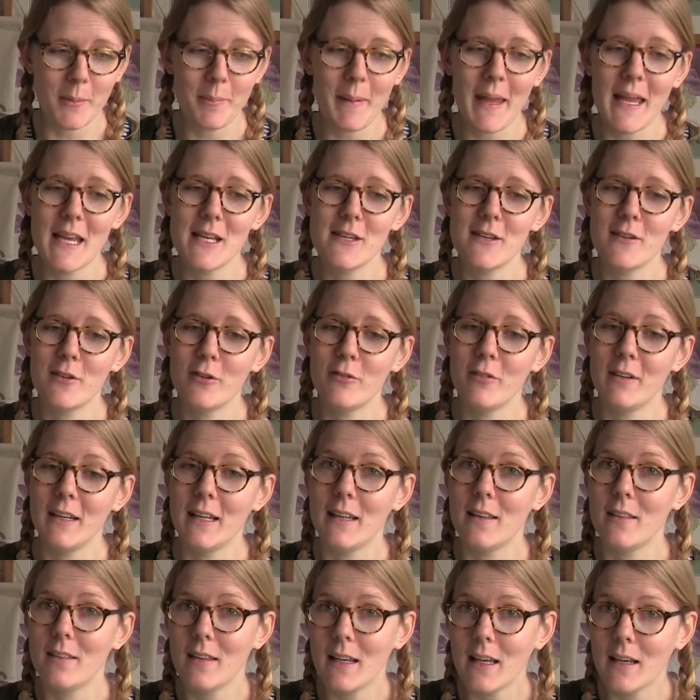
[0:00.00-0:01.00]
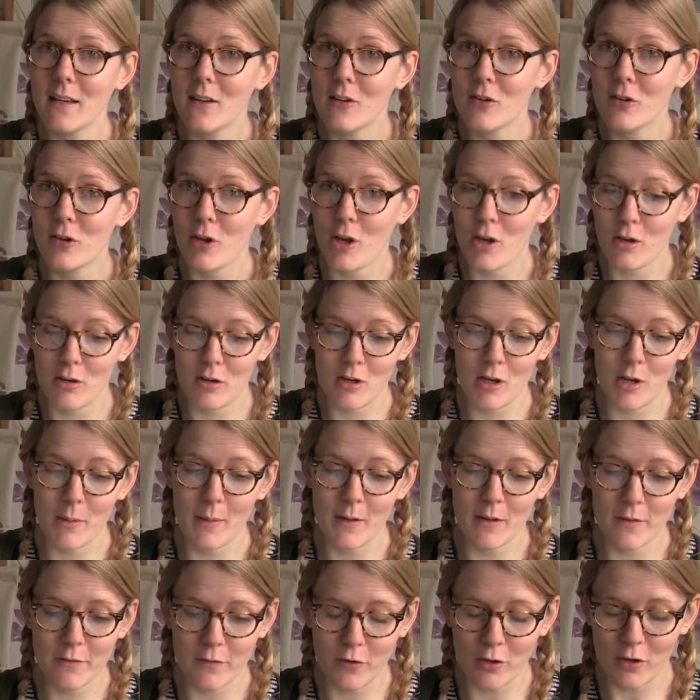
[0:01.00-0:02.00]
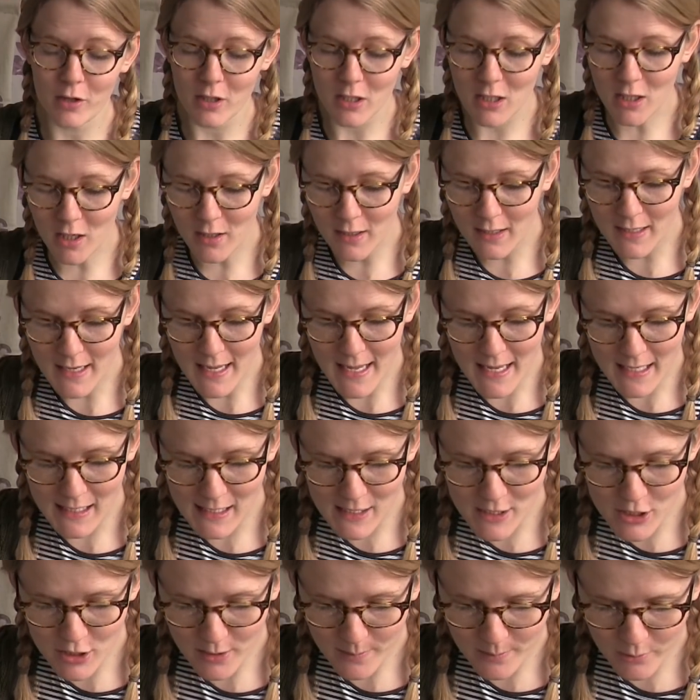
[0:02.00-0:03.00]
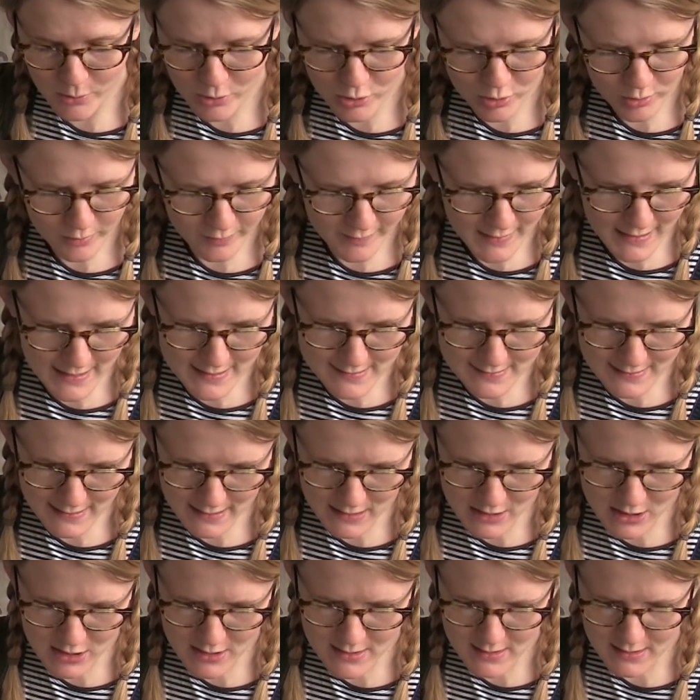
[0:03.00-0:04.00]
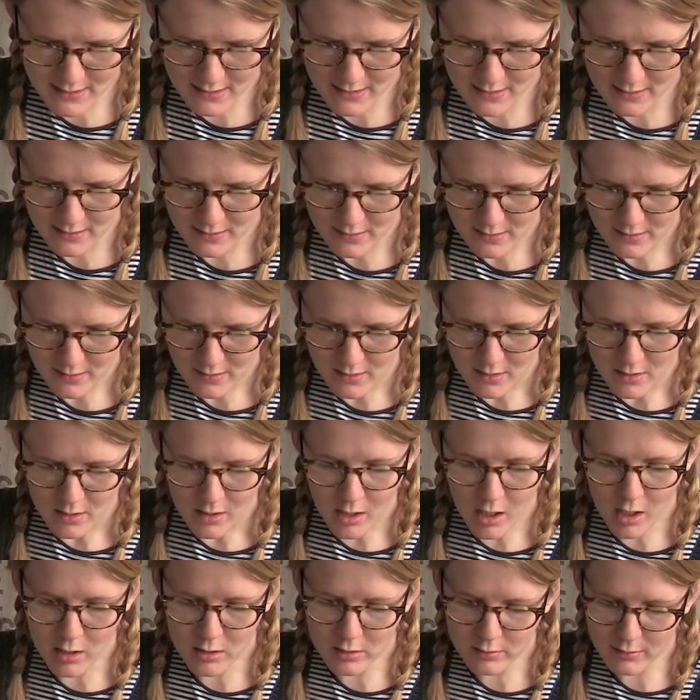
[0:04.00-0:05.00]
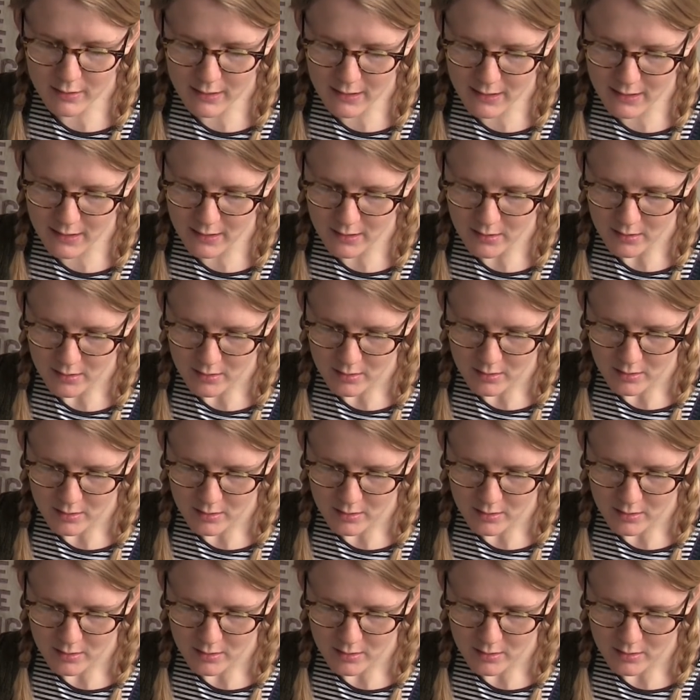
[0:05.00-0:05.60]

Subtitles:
The pages are really thick, so you know, it's for a younger age. I'm not sure if it has ages here. 3.